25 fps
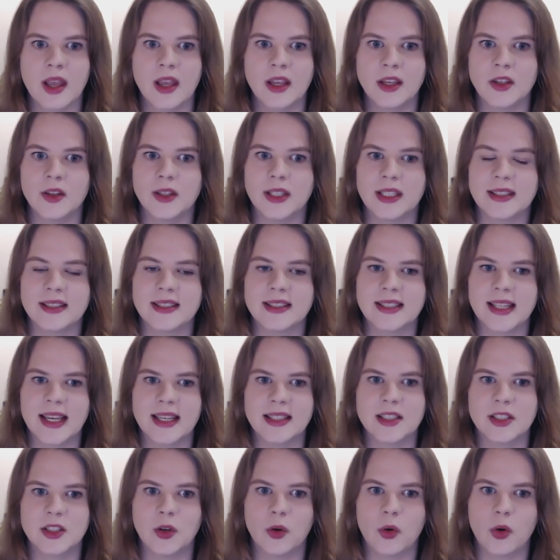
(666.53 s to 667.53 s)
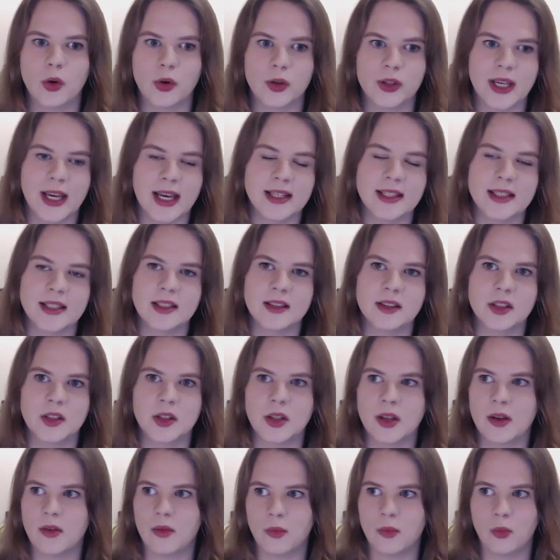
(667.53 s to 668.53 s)
You can set your auth header
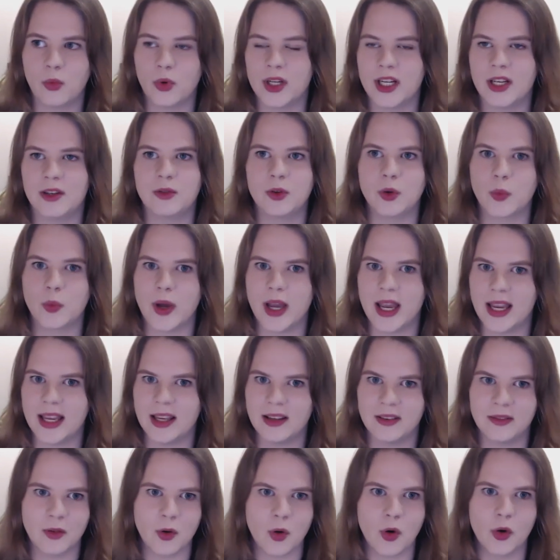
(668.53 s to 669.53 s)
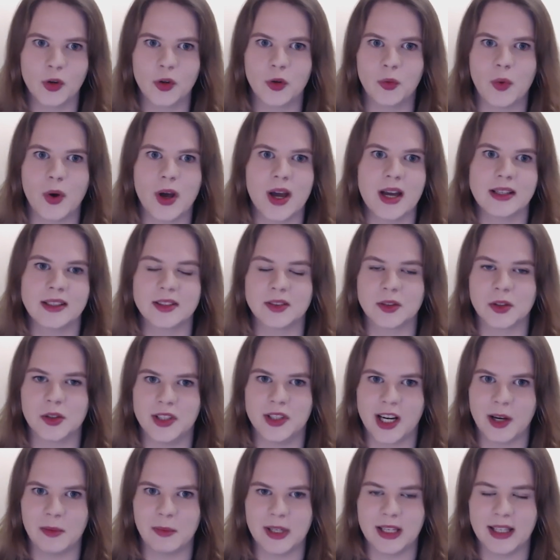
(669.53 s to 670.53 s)
to whatever way auth works on
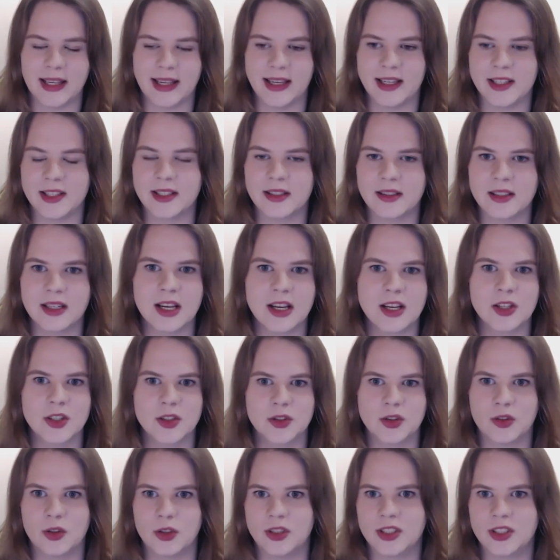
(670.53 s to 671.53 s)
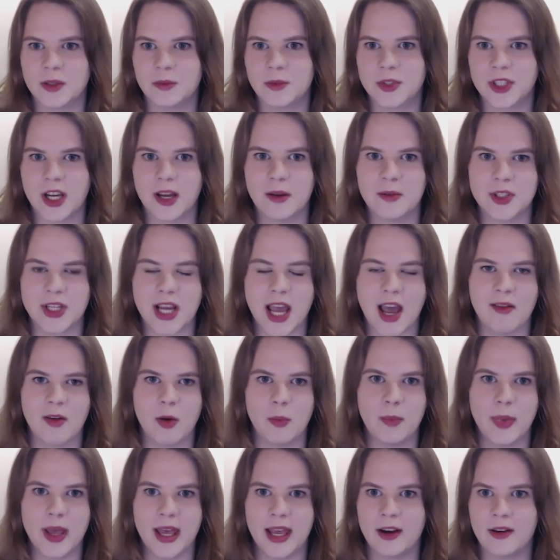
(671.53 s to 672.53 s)
your application. So sometimes you have a
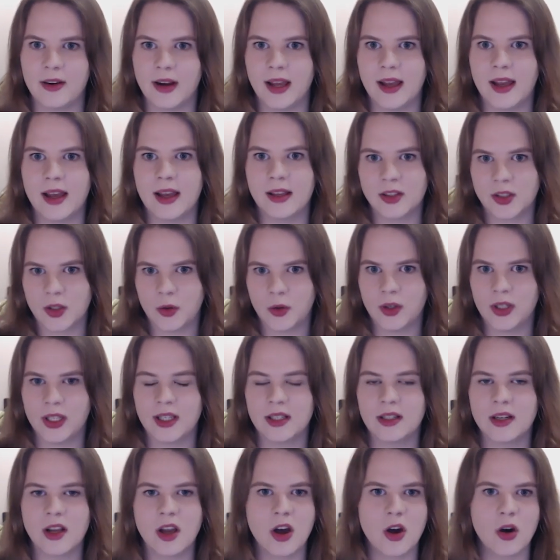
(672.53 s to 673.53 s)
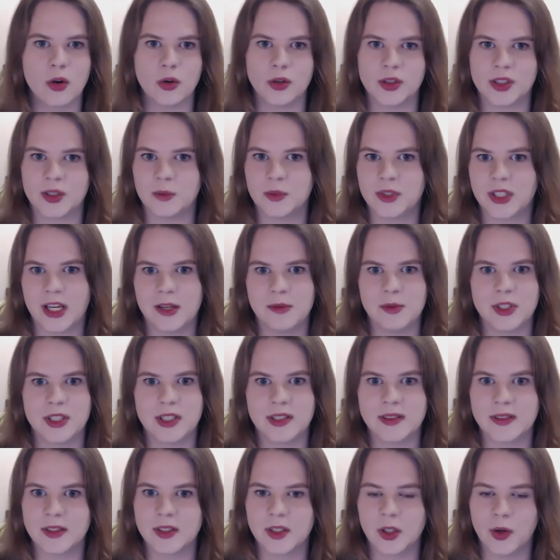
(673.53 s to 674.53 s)
bearer token, or sometimes
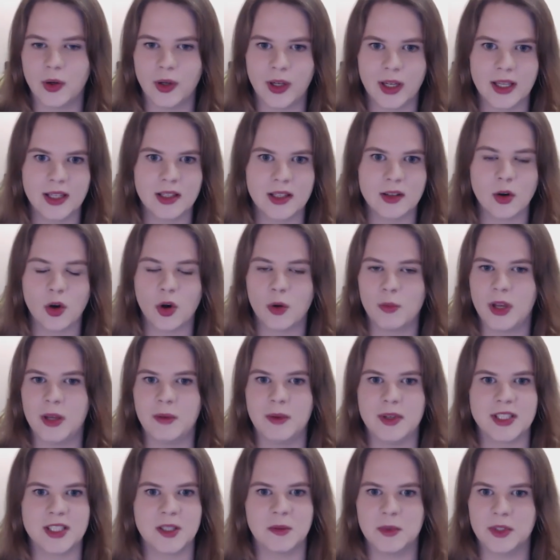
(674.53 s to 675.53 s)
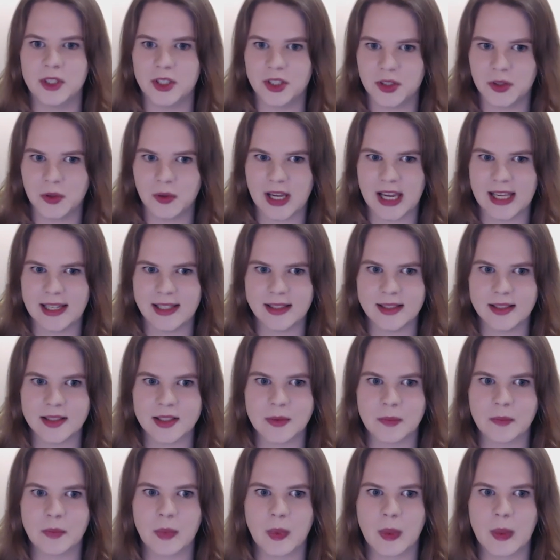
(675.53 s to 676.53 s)
just a token, or maybe some additional headers.
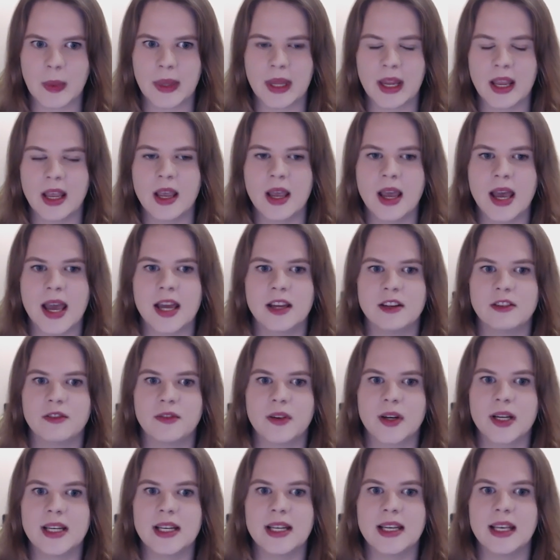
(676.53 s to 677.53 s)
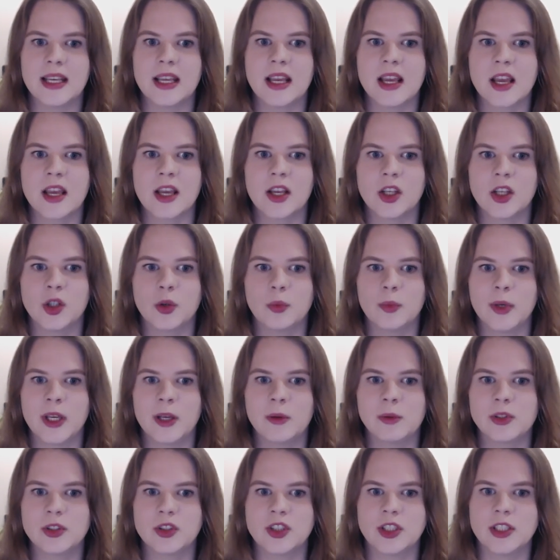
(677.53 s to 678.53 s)
And finally, you'll be
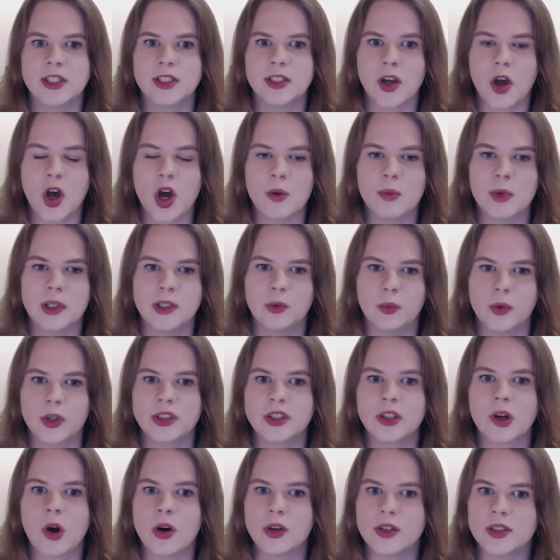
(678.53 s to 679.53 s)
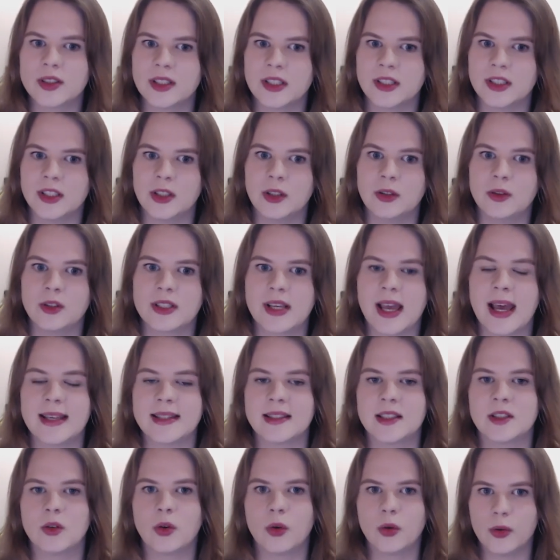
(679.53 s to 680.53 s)
able to determine what constitutes as
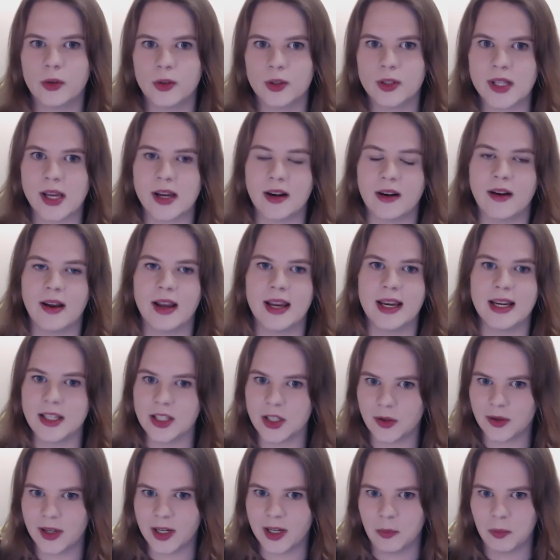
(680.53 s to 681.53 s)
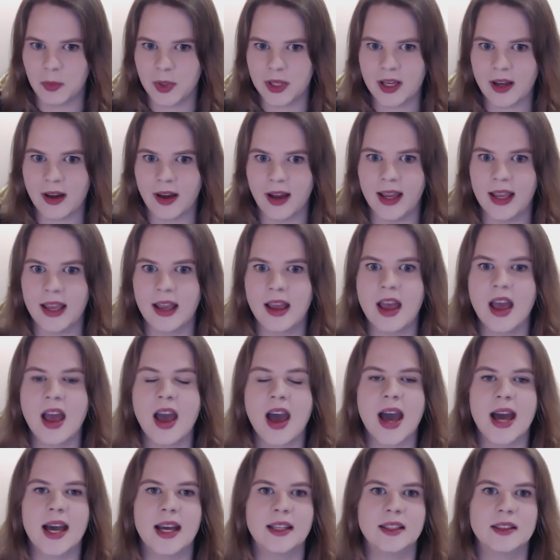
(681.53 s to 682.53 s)
an auth error in your A P I
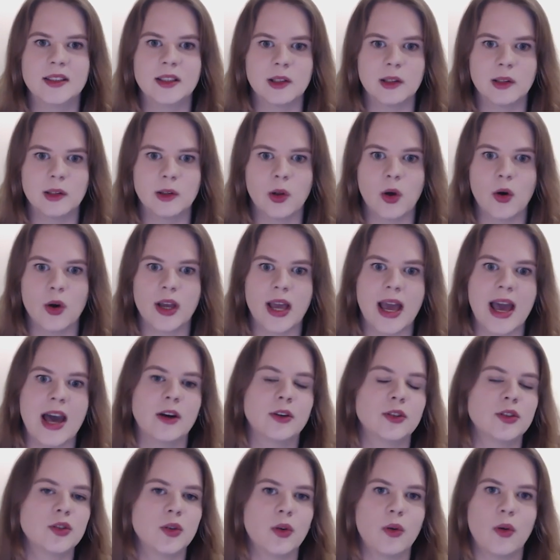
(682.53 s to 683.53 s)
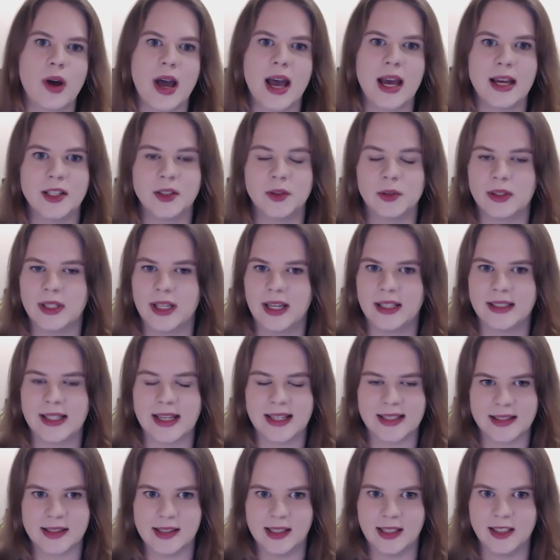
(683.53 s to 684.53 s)
and log out or handle that
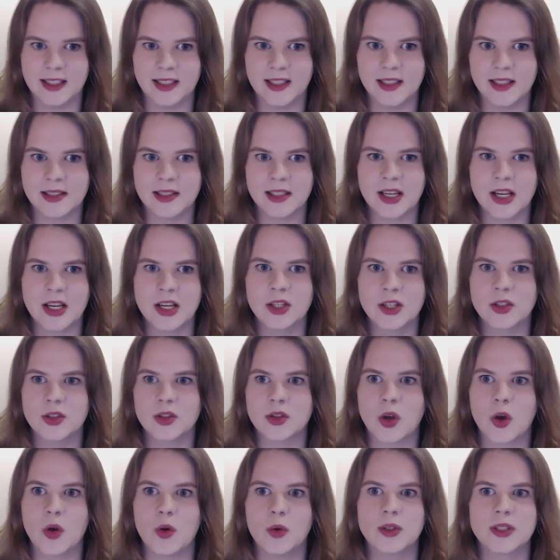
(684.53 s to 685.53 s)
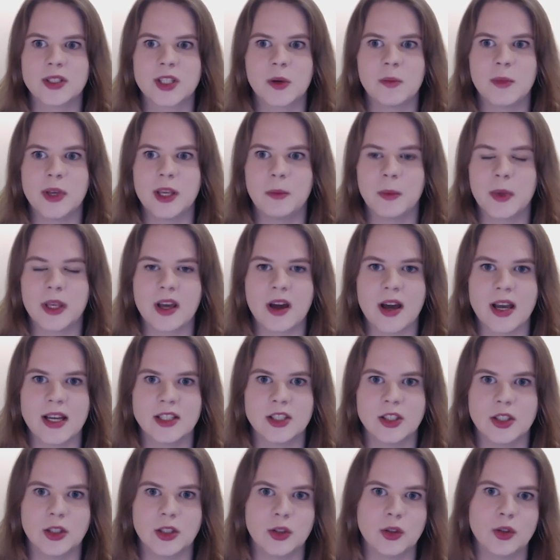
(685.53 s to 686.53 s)
as needed. So some A P
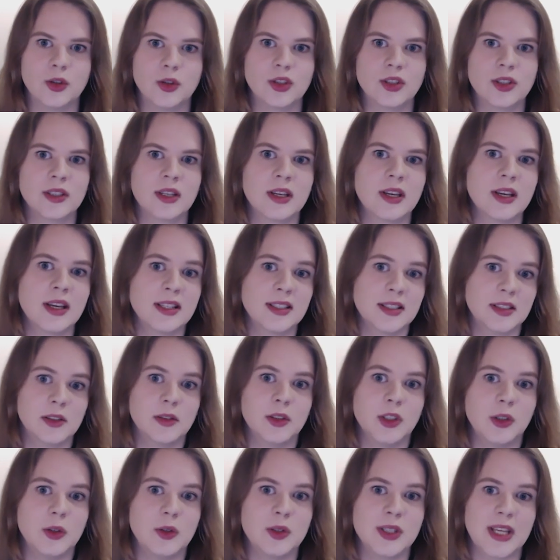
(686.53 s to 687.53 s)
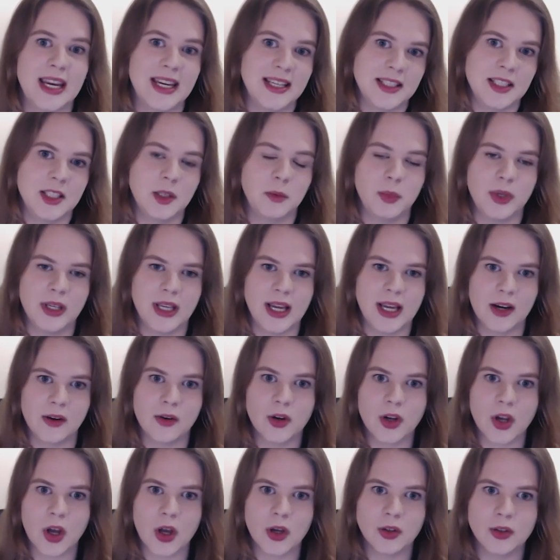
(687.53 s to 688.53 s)
Is use still use H T T P error
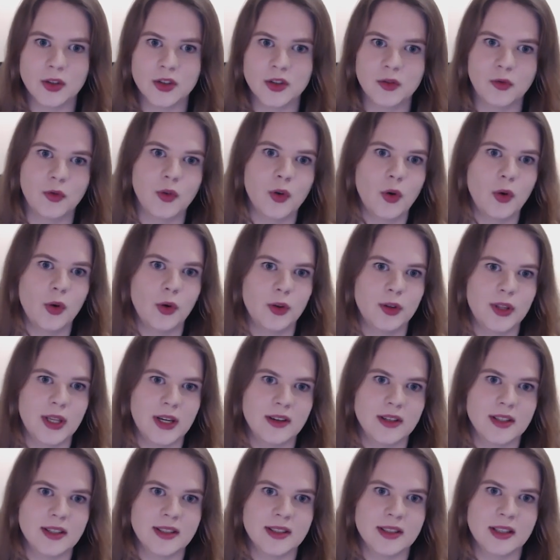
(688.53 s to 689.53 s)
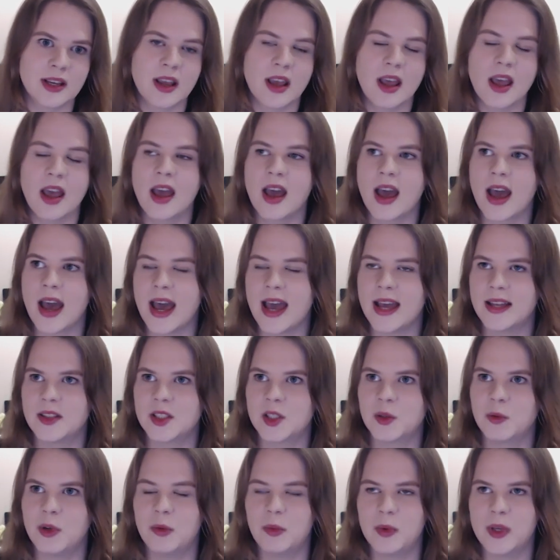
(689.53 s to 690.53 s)
codes for auth errors, and
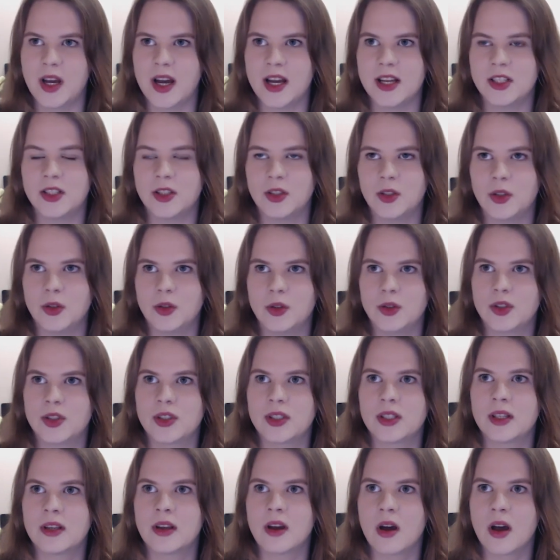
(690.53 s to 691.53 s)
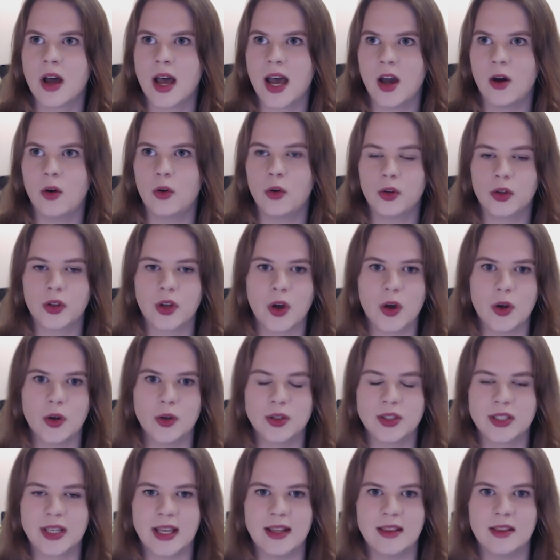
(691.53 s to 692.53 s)
some A P Is use uh, auth
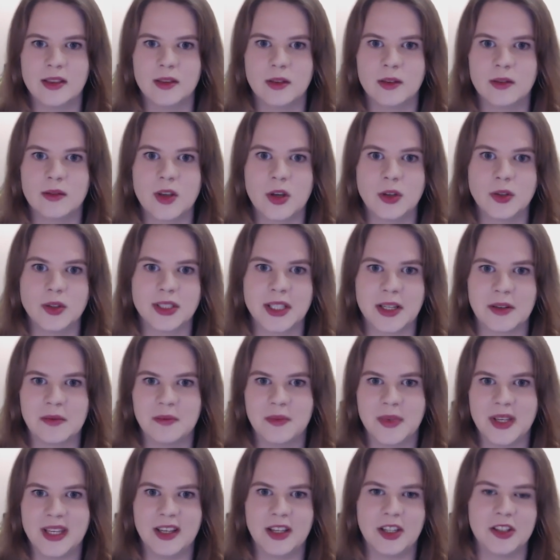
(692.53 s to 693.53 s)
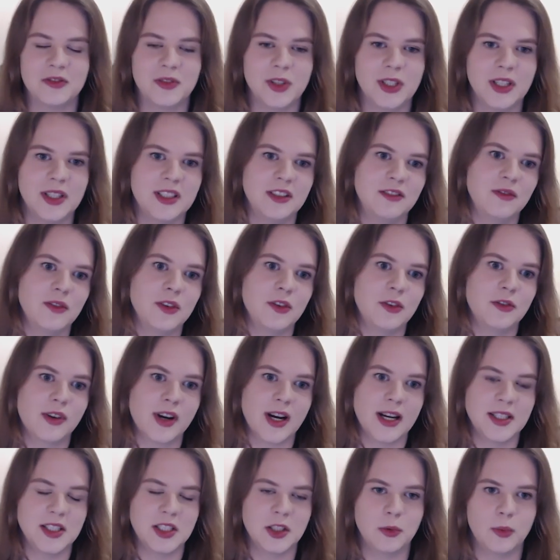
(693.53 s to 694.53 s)
codes, and those can be configured in a
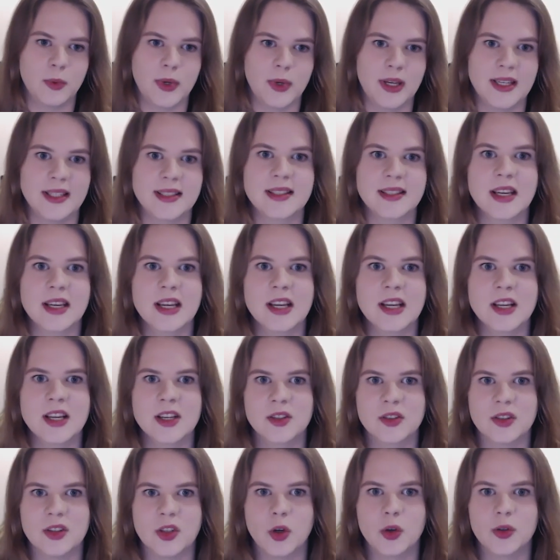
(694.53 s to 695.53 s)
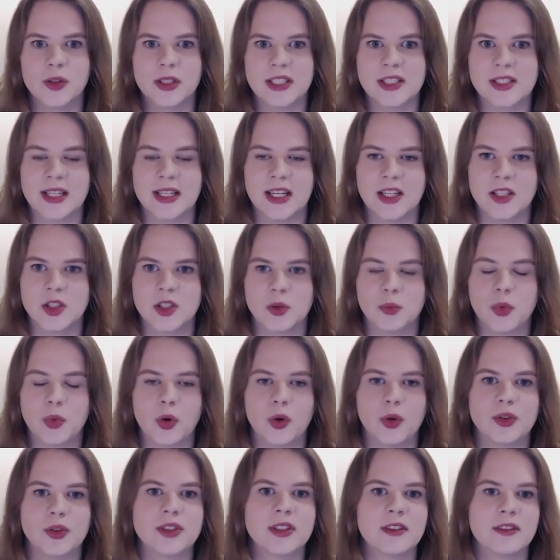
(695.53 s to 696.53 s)
variety of ways. So the auth exchange
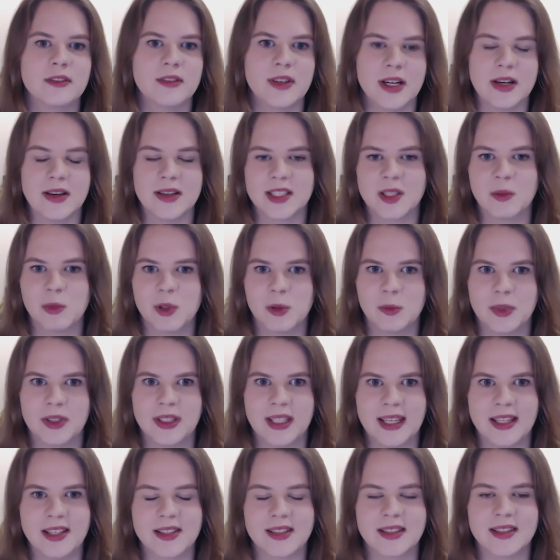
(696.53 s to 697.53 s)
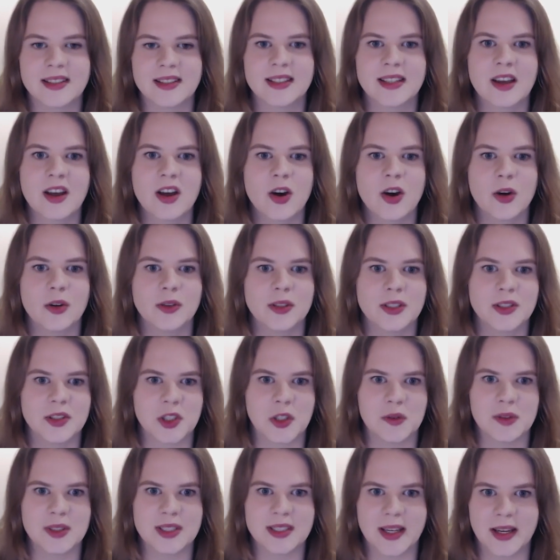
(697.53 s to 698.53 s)
supports various implementations on a
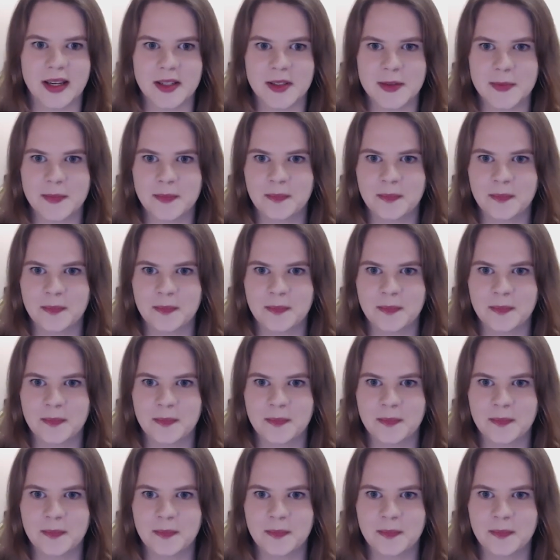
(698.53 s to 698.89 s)
server side.